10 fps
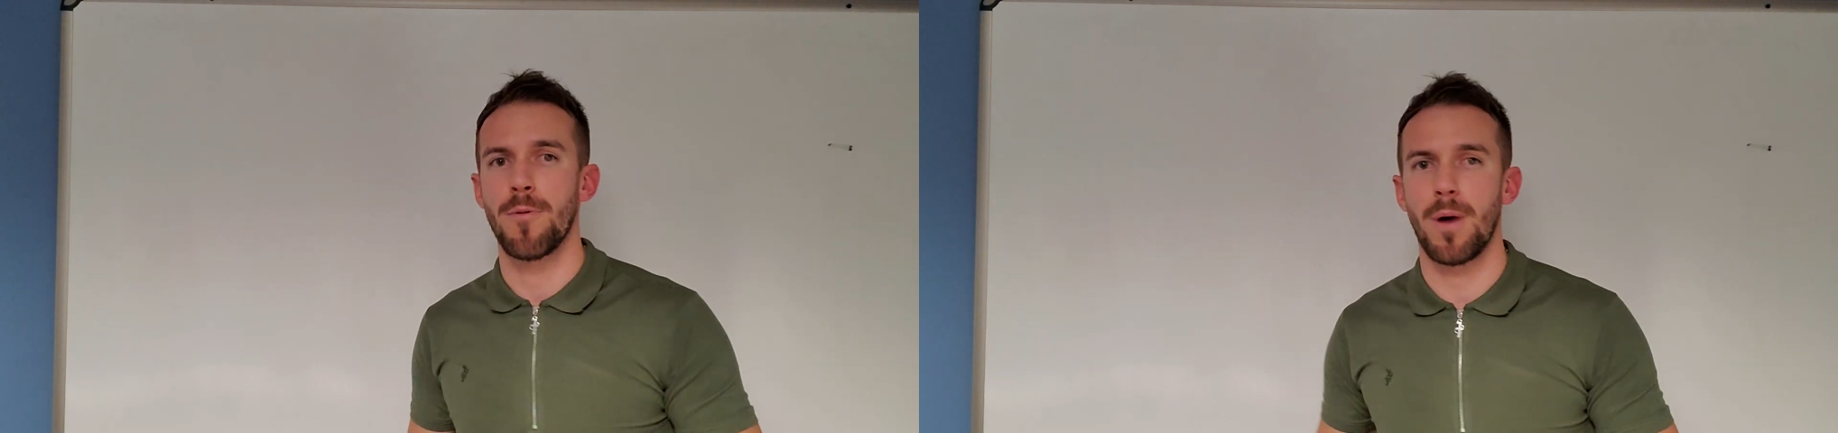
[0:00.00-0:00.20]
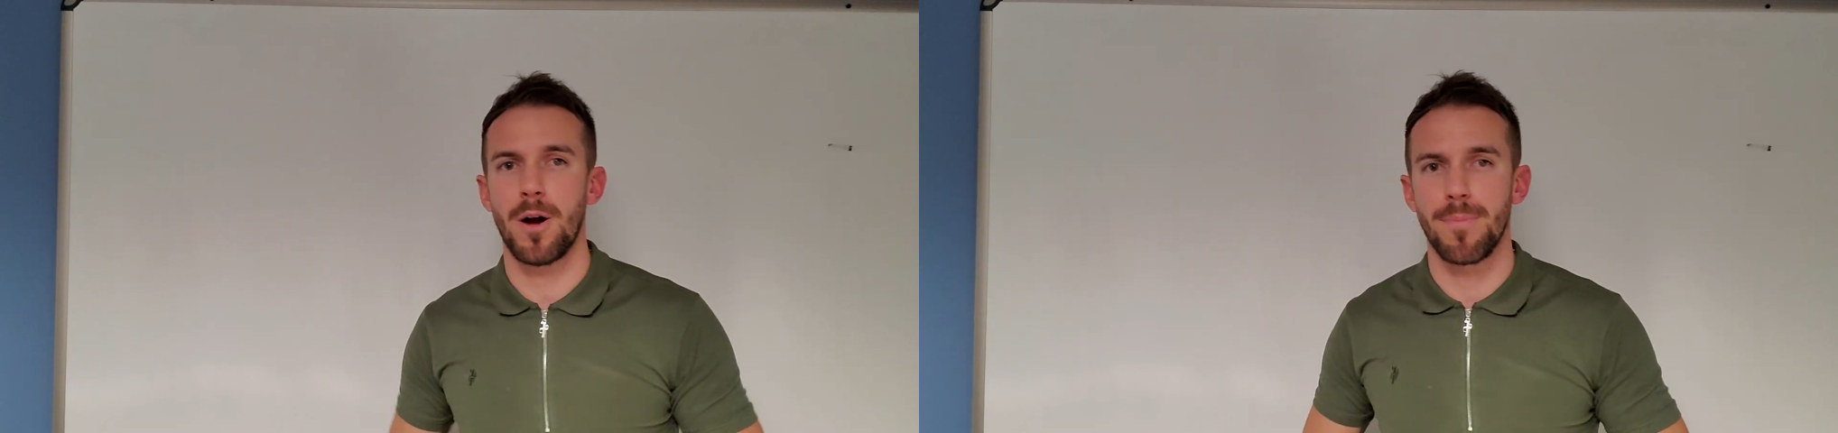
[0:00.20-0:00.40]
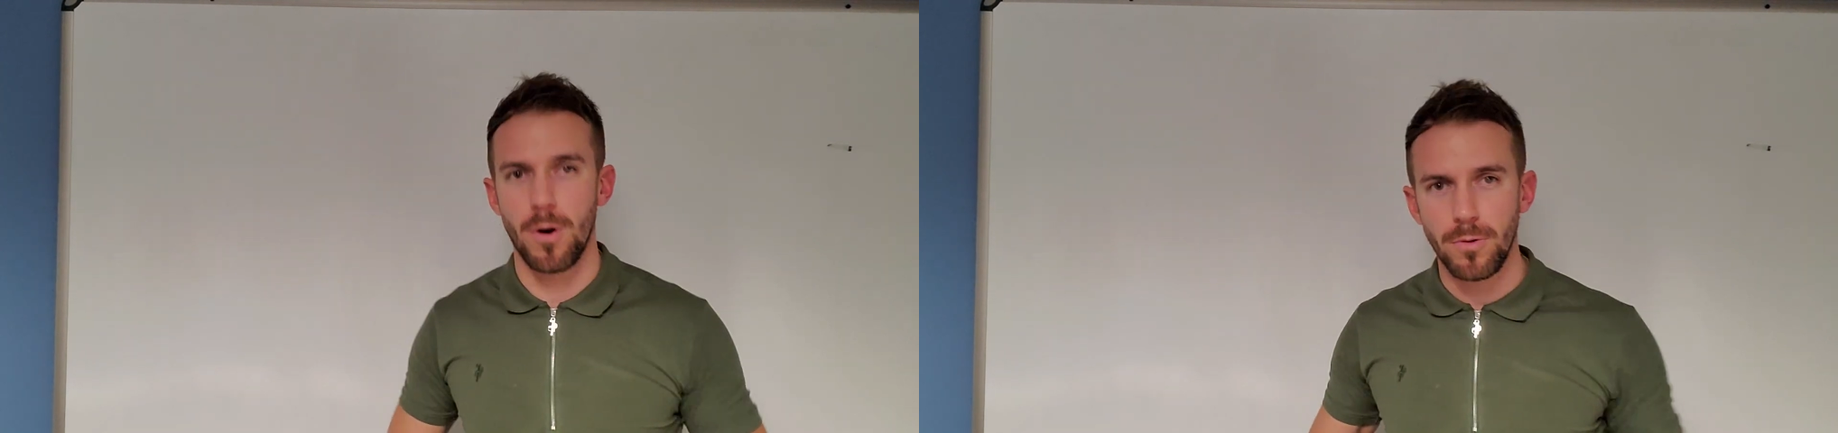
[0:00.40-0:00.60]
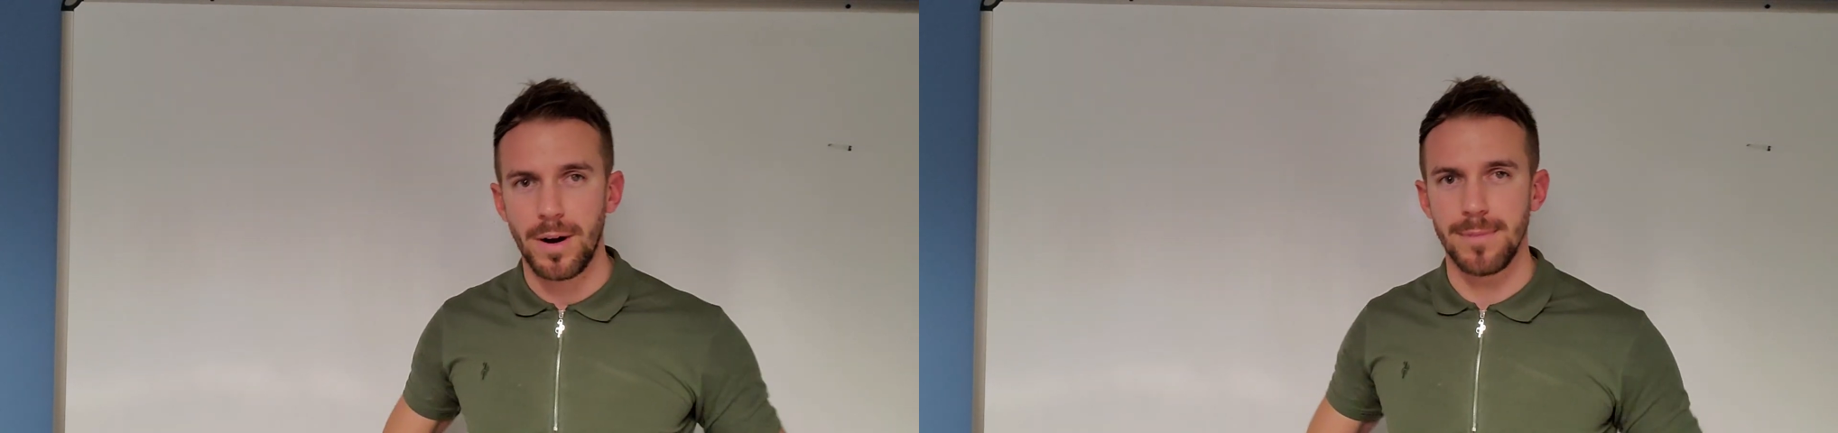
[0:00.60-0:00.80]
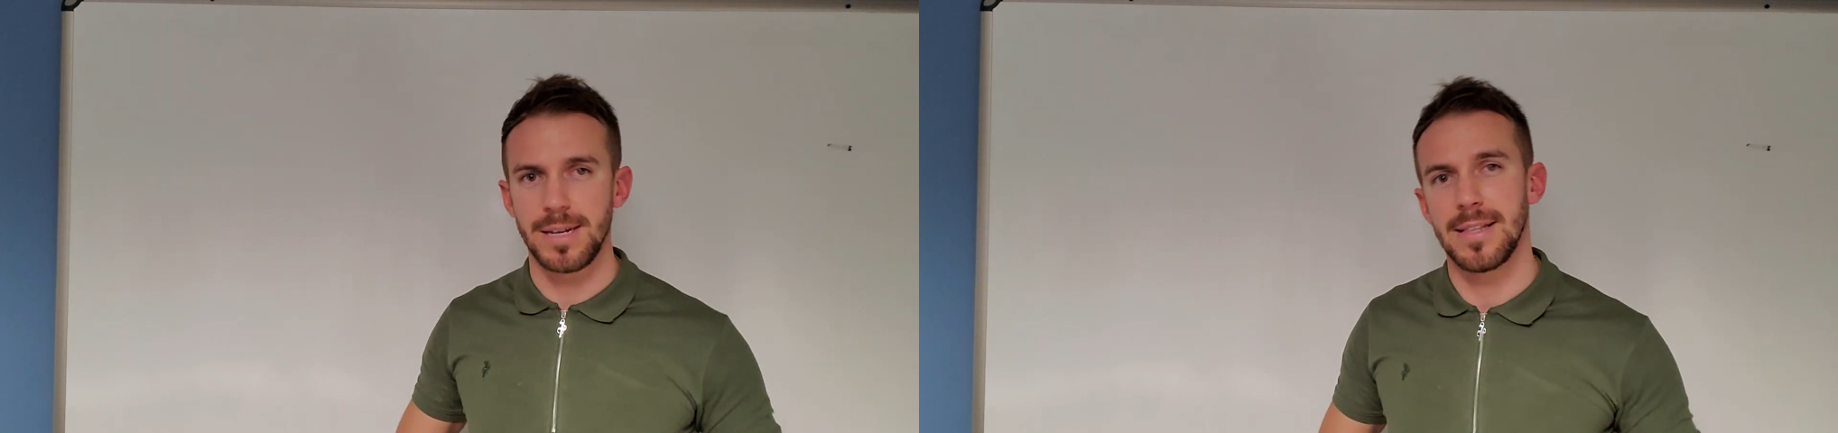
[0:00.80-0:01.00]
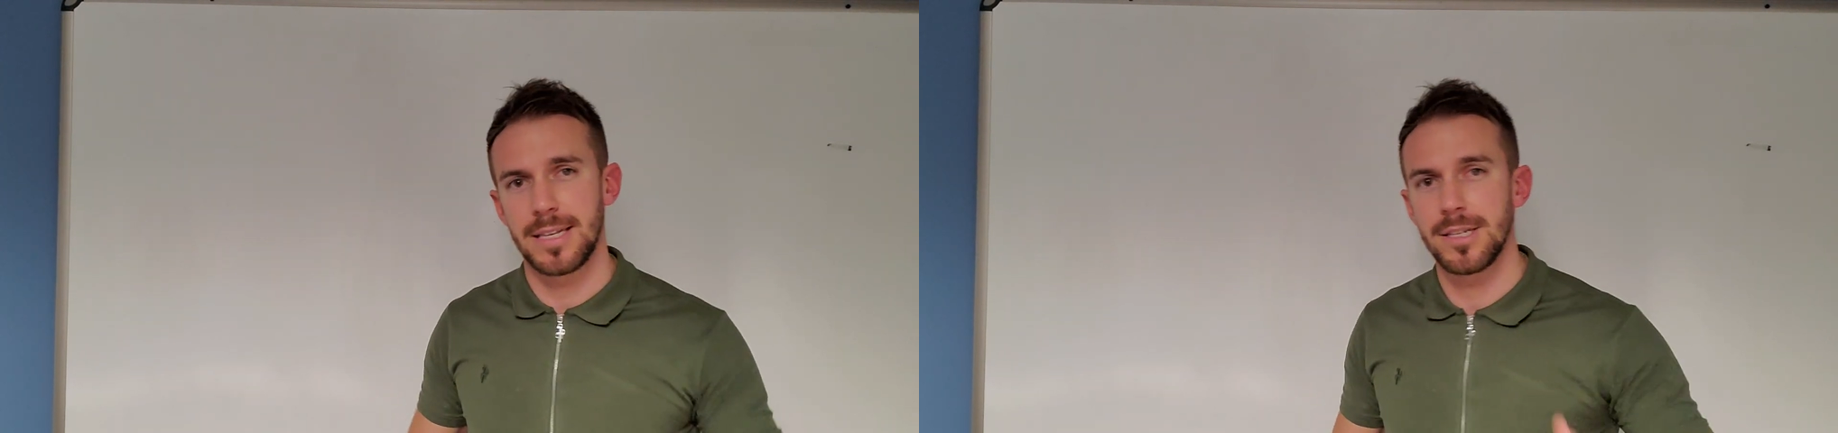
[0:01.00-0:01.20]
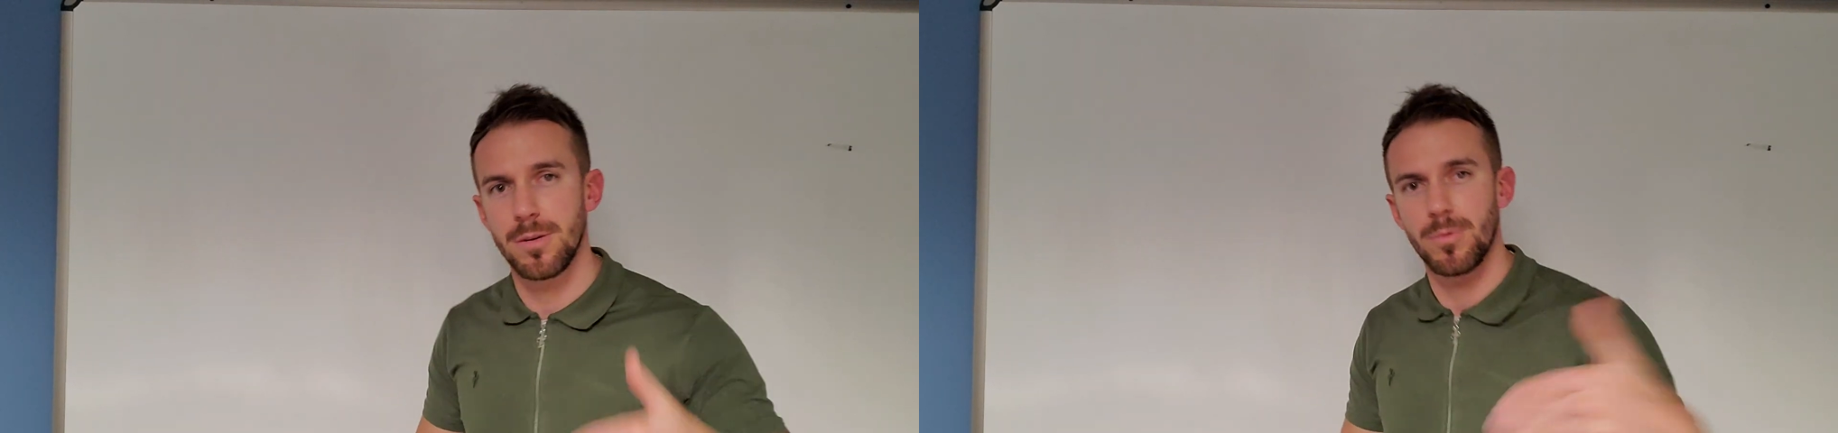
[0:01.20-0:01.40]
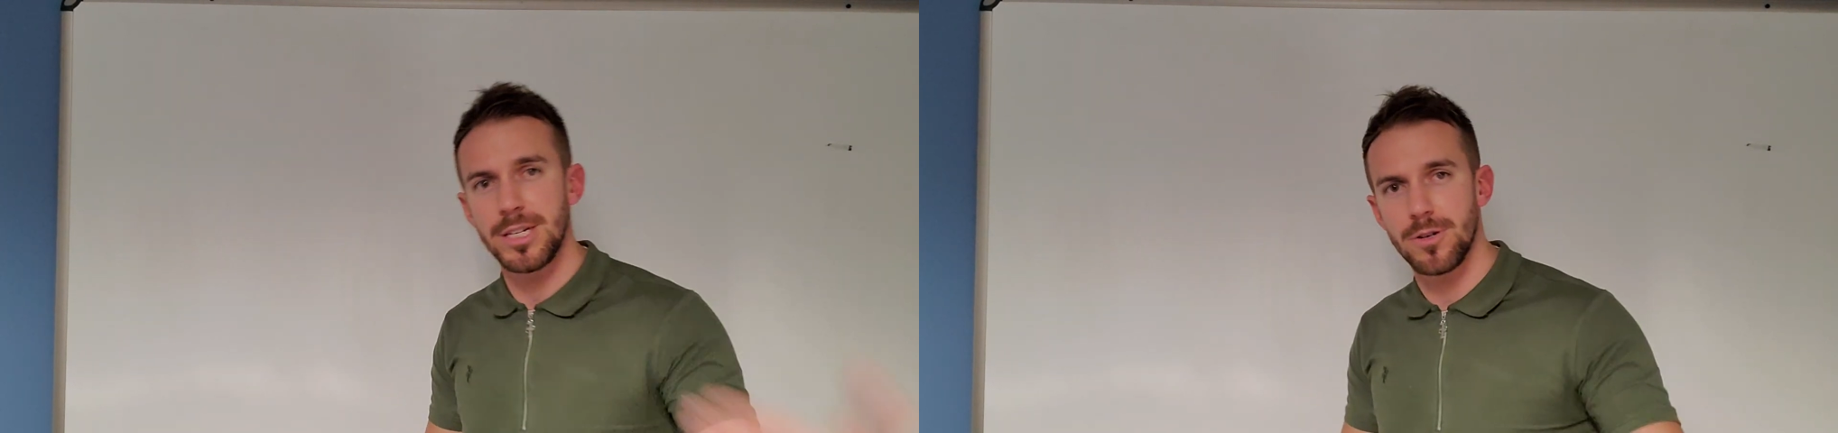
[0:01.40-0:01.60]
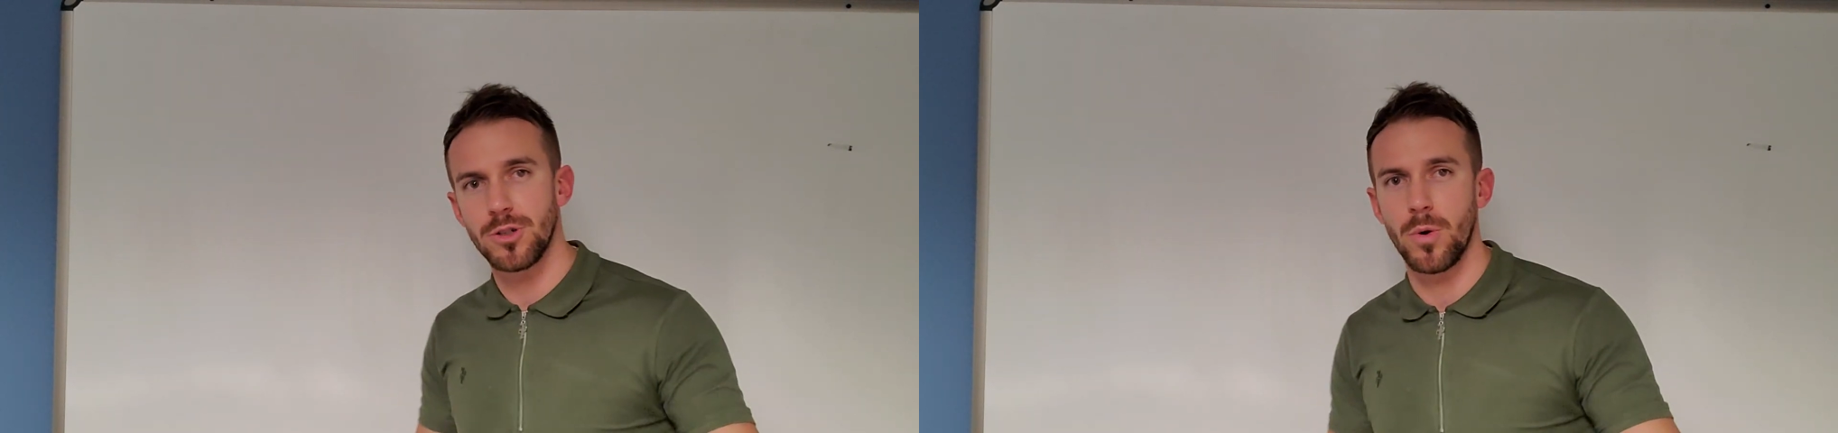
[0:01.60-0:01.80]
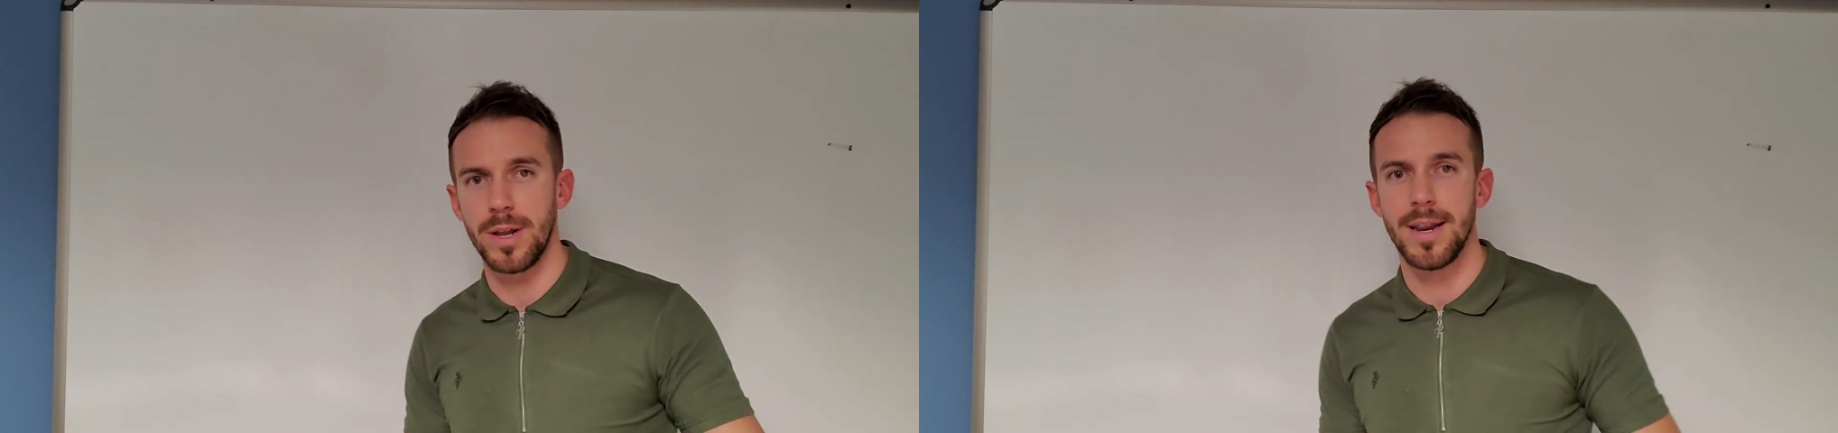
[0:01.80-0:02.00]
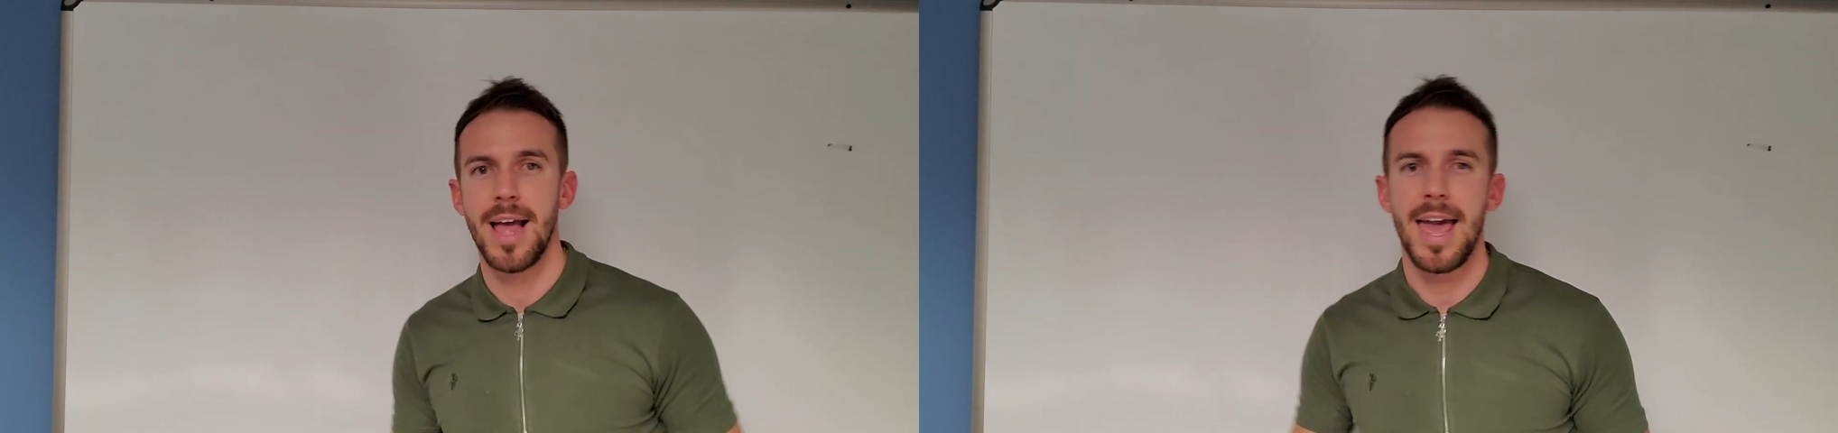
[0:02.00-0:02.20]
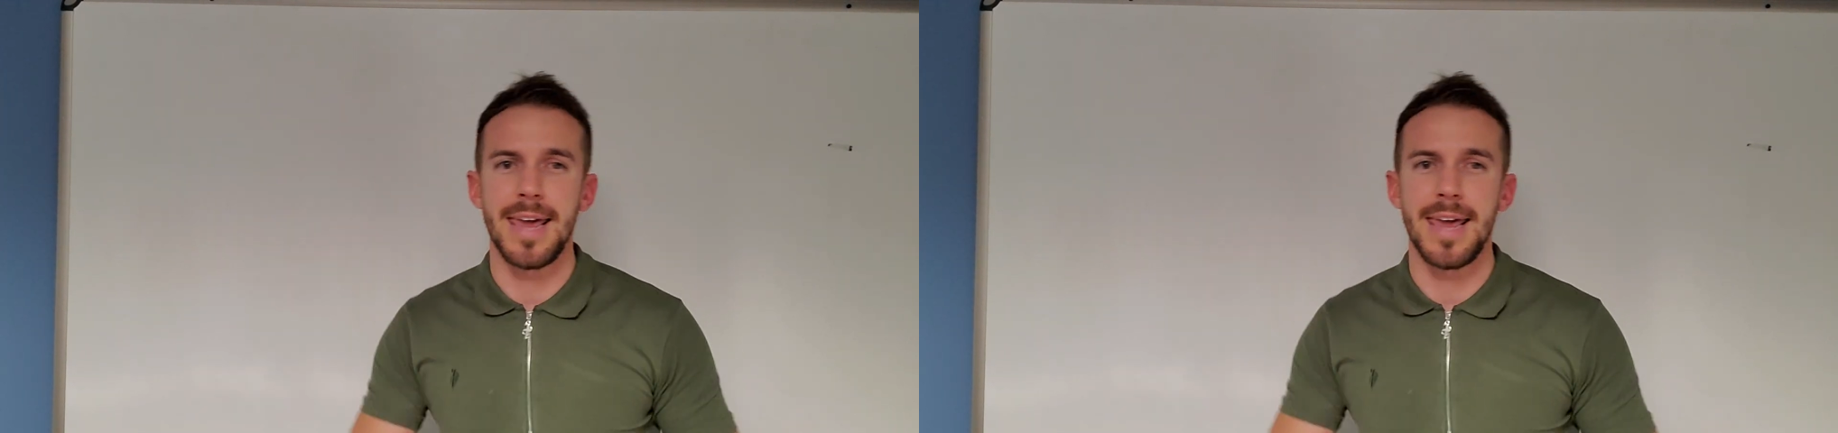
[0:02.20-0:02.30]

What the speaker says: homebuyer programs unless they did some research on it.